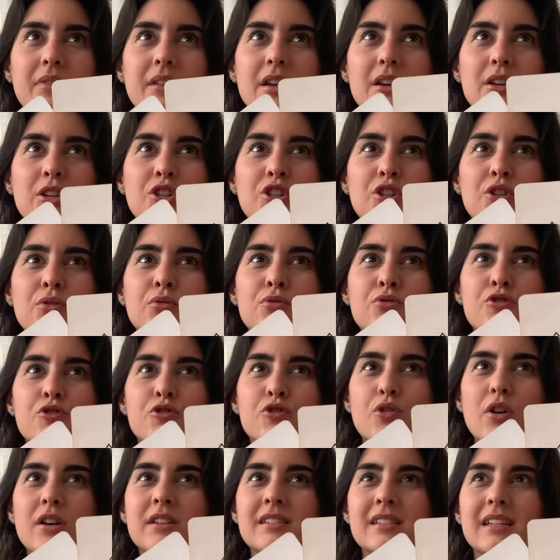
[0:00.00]
you
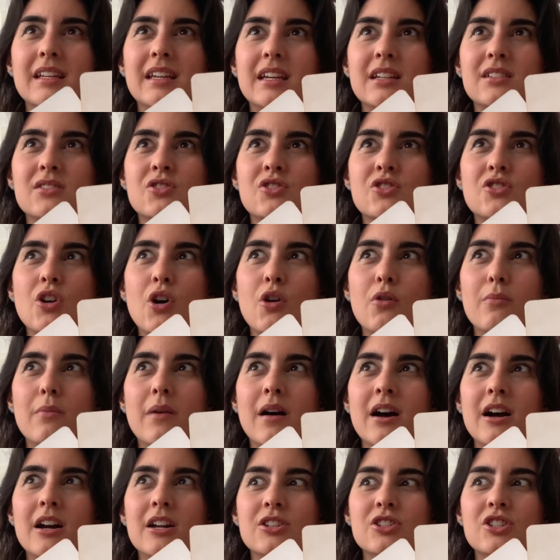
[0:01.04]
trusting it so
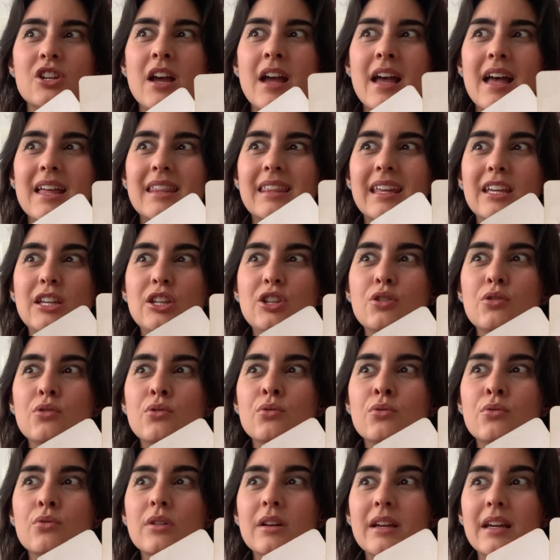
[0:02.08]
much that
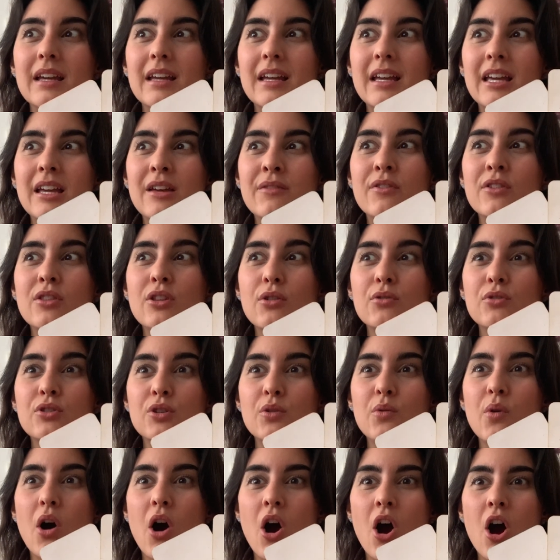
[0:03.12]
you, even though
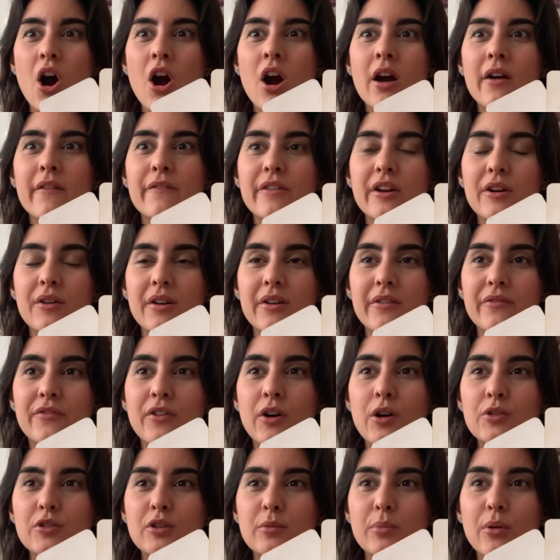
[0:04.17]
you are very
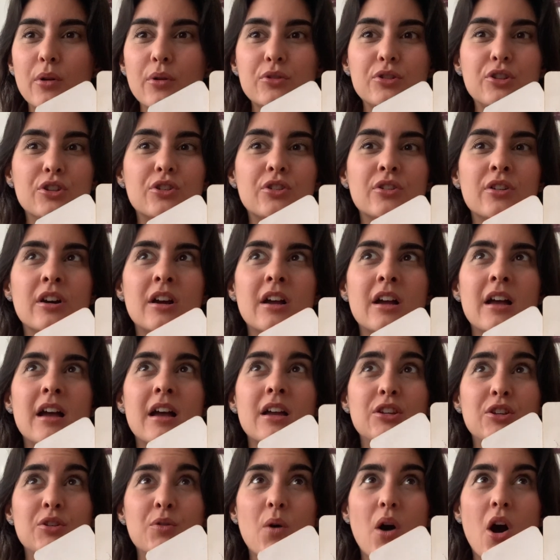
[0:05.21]
vulnerable,
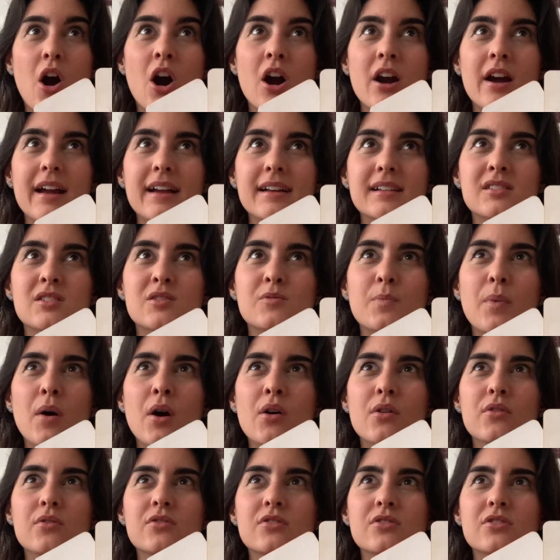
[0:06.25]
you are
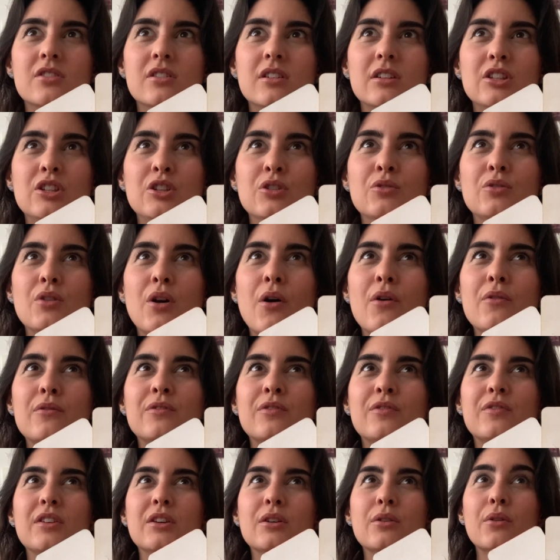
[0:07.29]
exposed, you don't
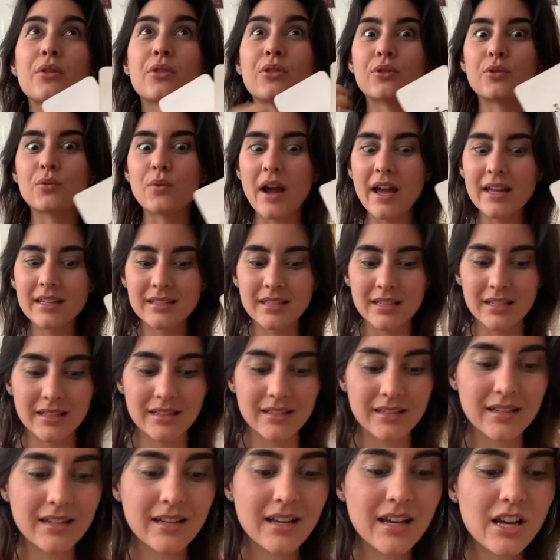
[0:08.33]
feel threatened.
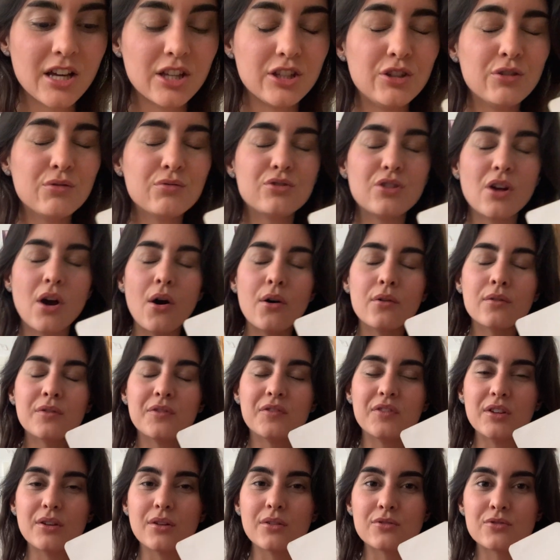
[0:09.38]
You don't
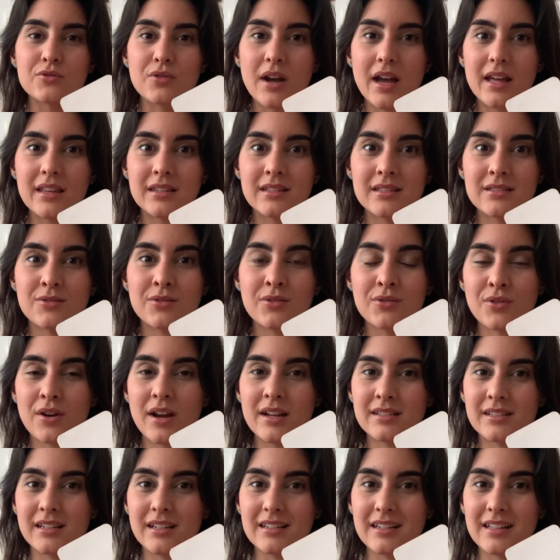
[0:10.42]
feel
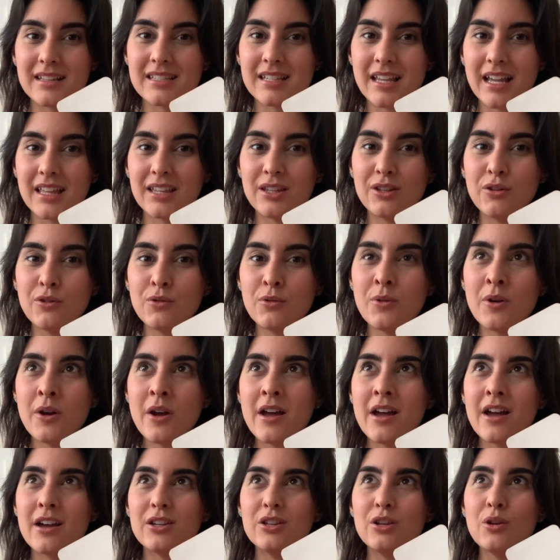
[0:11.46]
threatened. It's like you
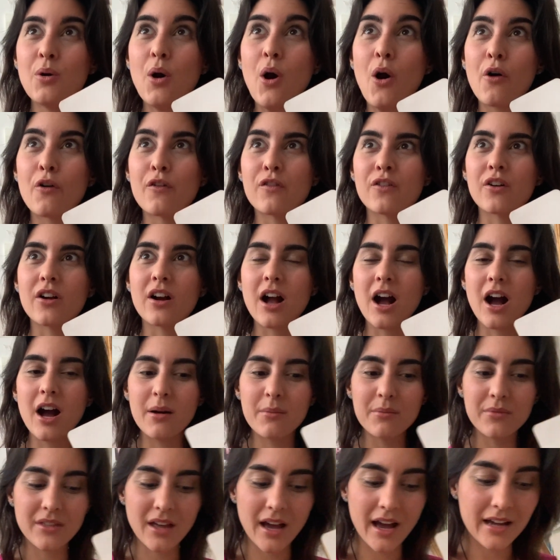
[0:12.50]

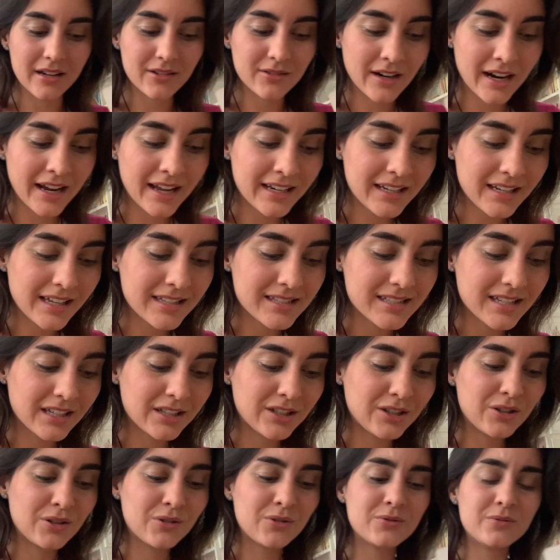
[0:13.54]
overcome that, right? It's
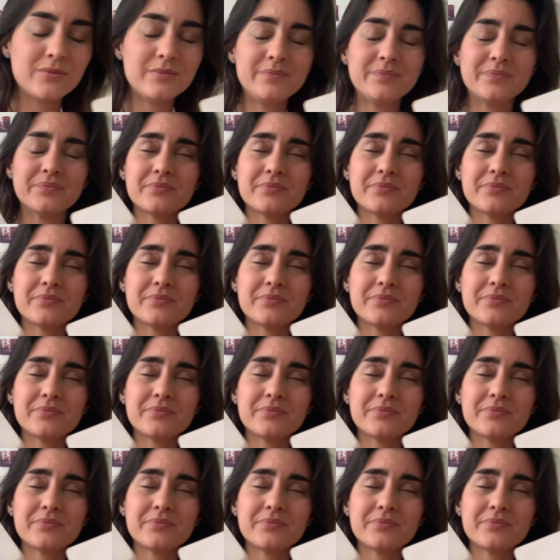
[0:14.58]
like you